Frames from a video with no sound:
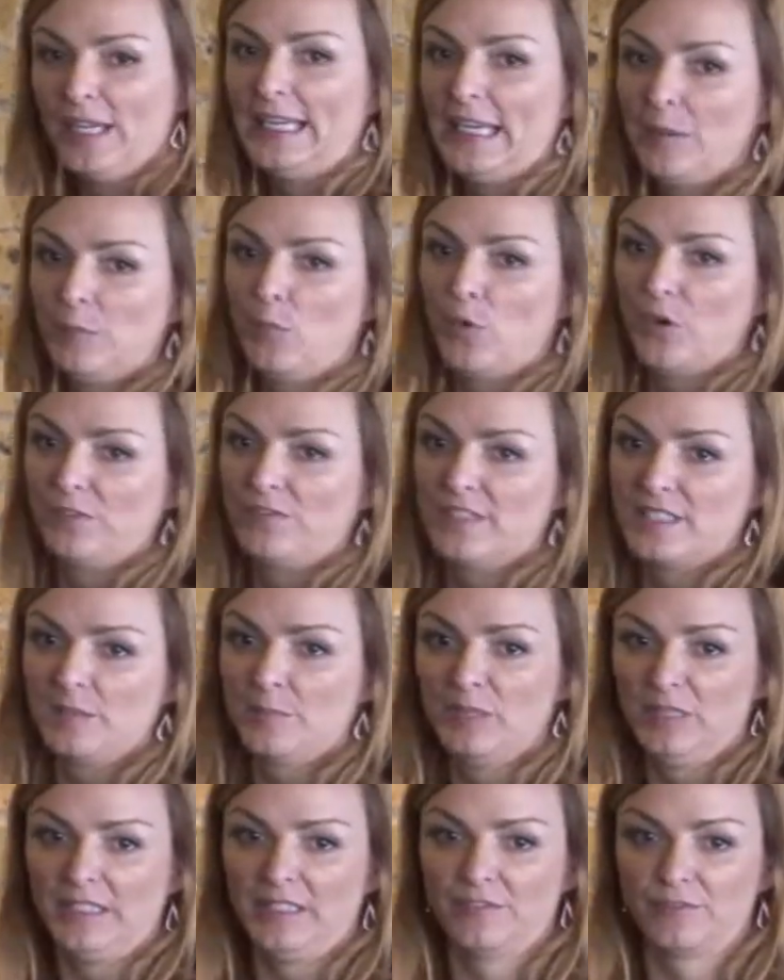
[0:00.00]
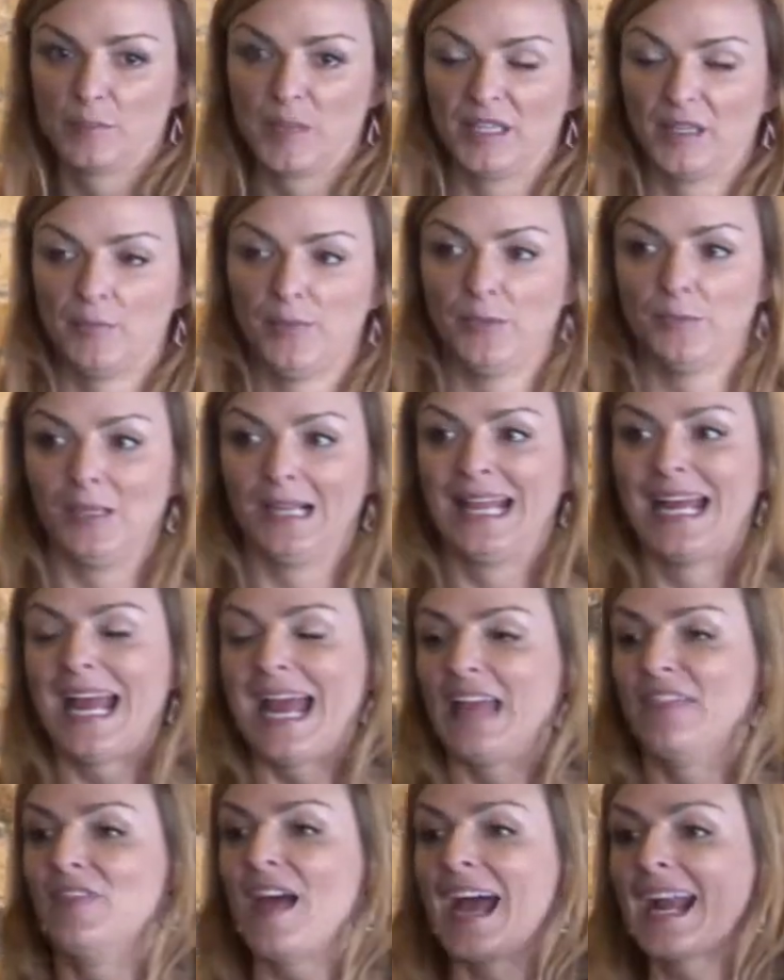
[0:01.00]
get more visibility from other people.
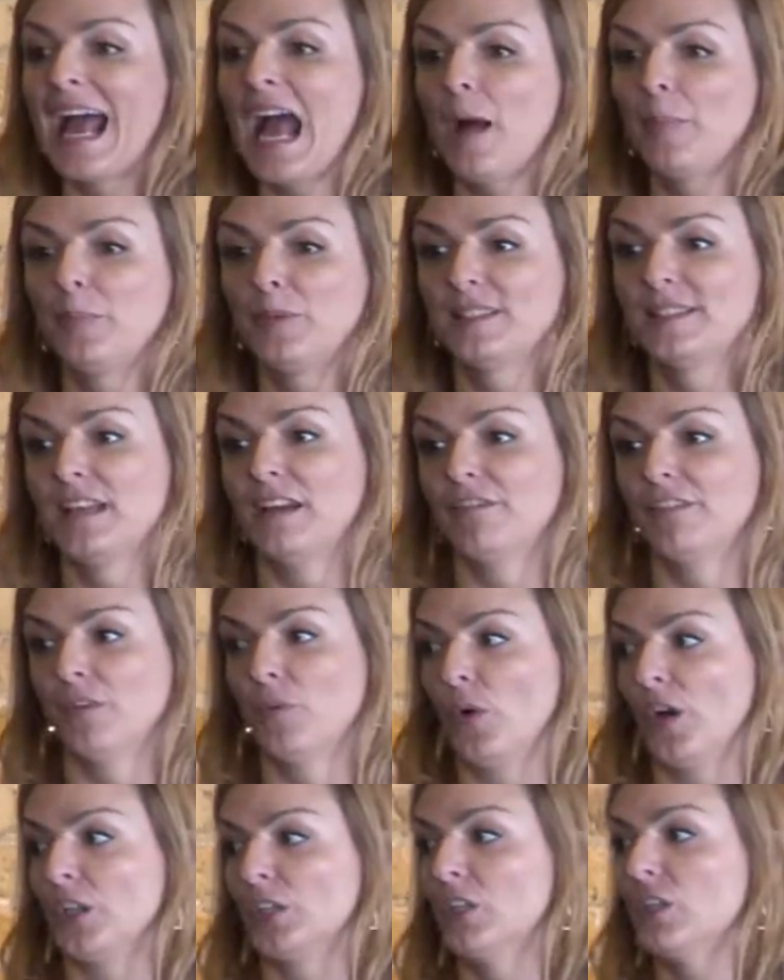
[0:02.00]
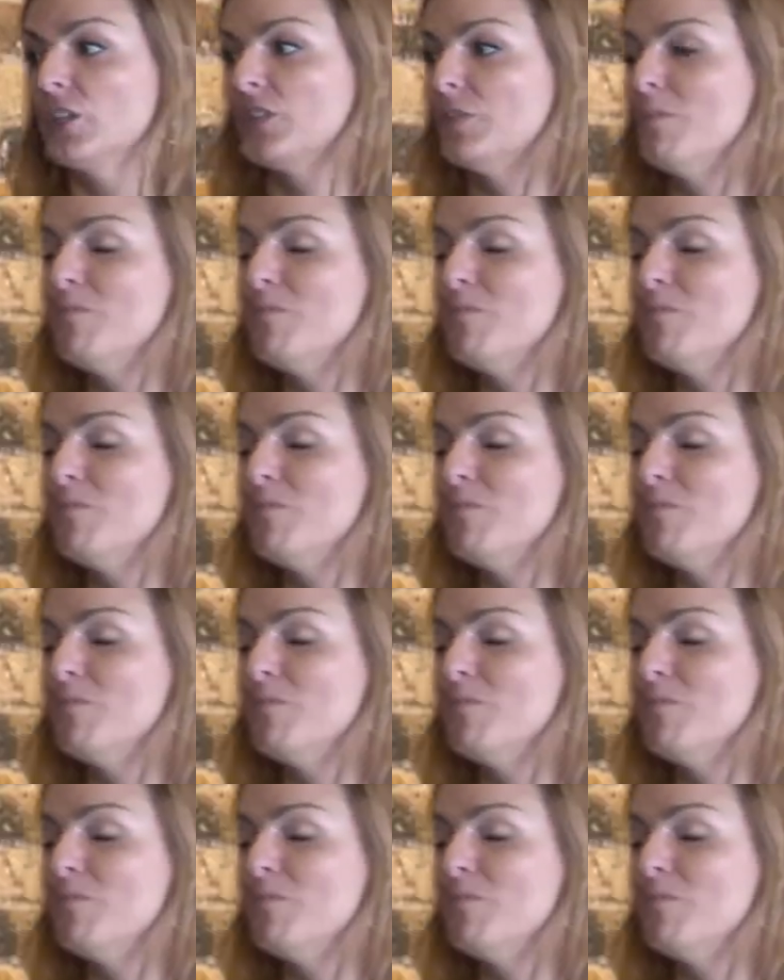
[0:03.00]
And that happens everywhere. There's